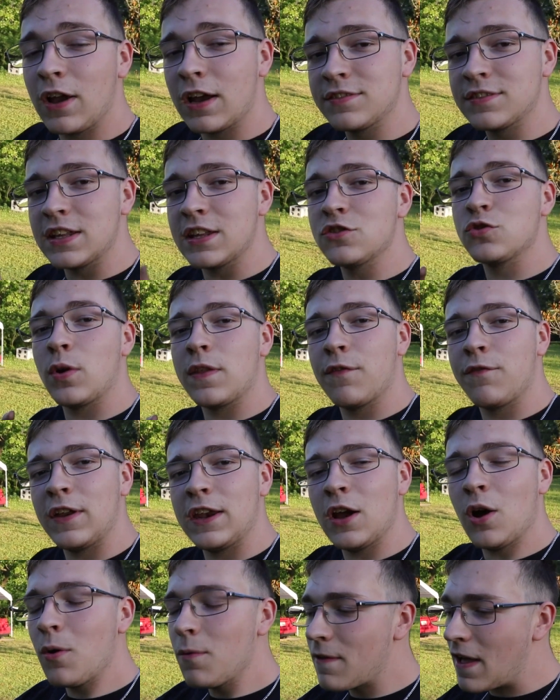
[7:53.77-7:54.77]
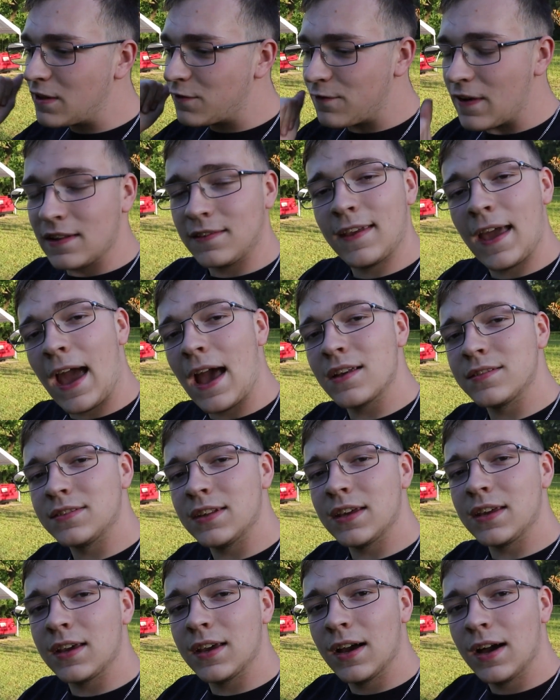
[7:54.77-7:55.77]
you guys did enjoy the video, that's
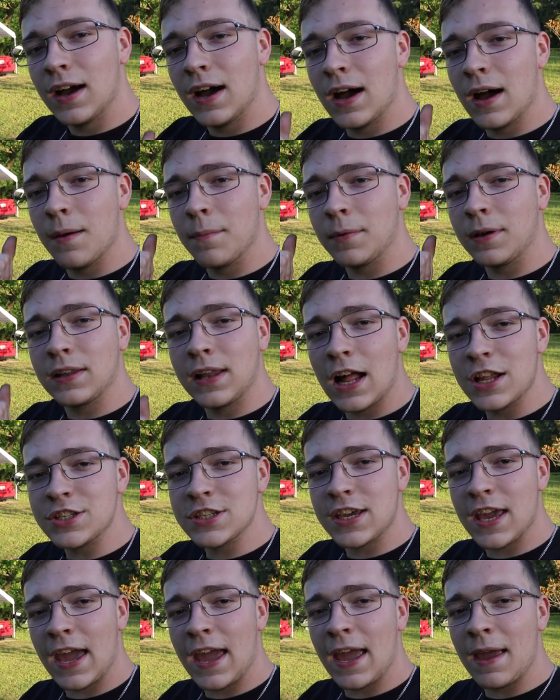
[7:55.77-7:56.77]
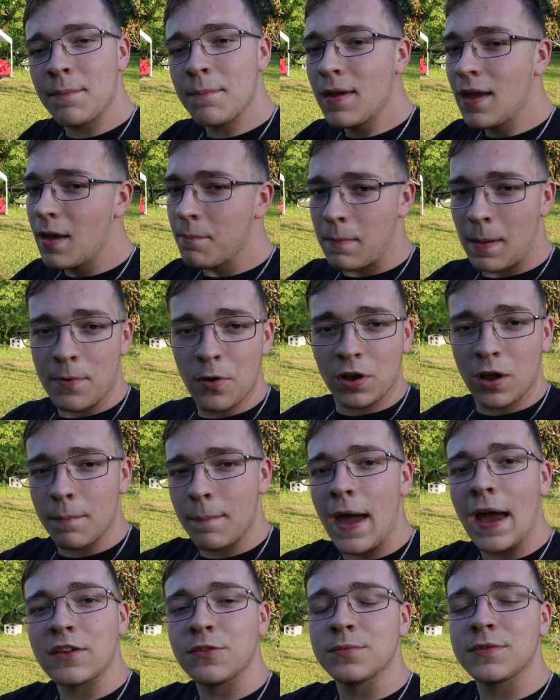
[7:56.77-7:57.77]
fantastic. Glad you came. Maybe you'll come
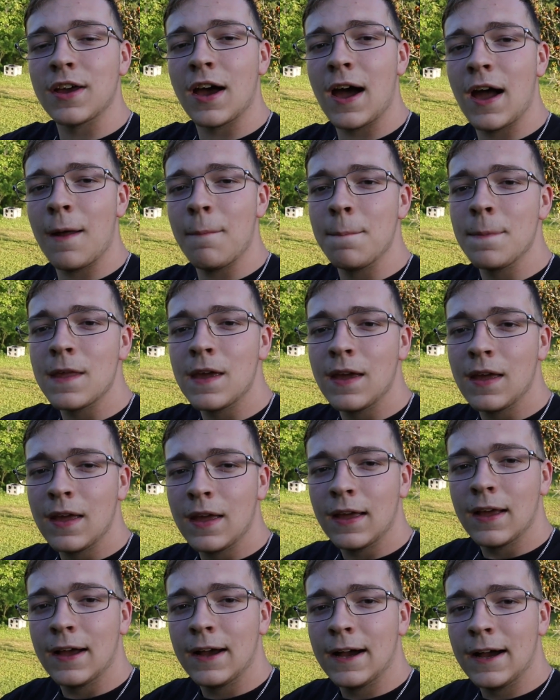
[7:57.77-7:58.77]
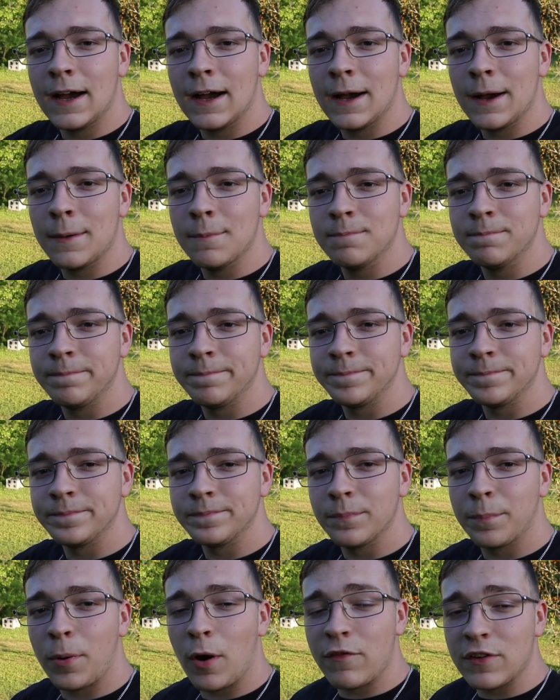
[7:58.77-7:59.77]
back sometime.
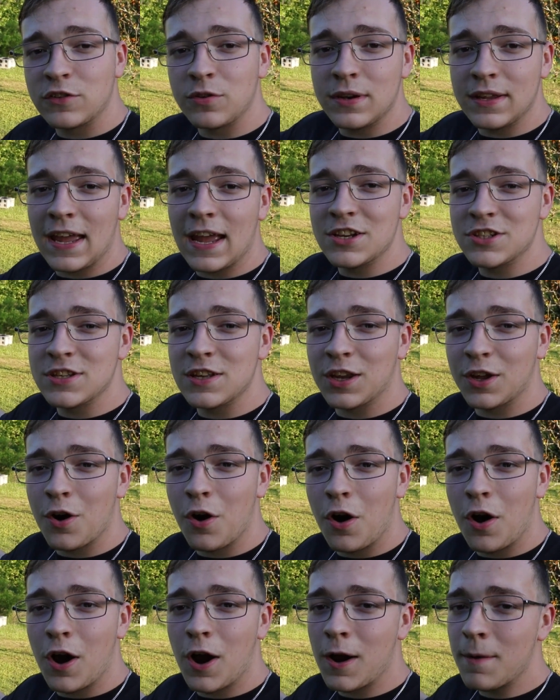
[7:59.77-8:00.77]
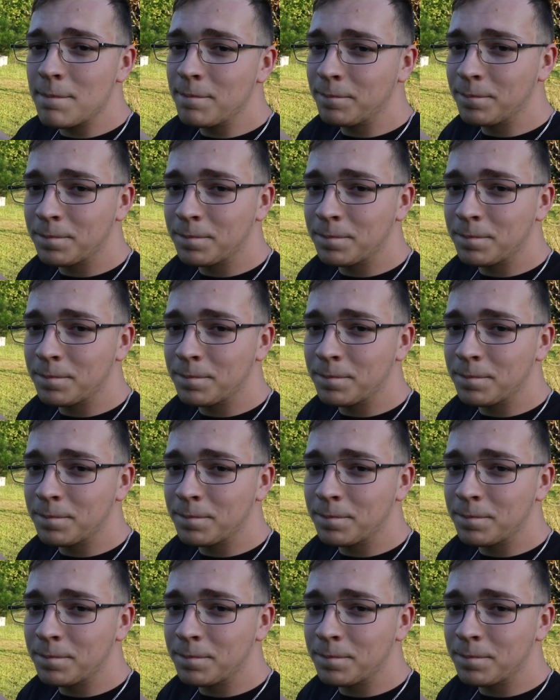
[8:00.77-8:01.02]
Perfect Tuning gauge is in the car.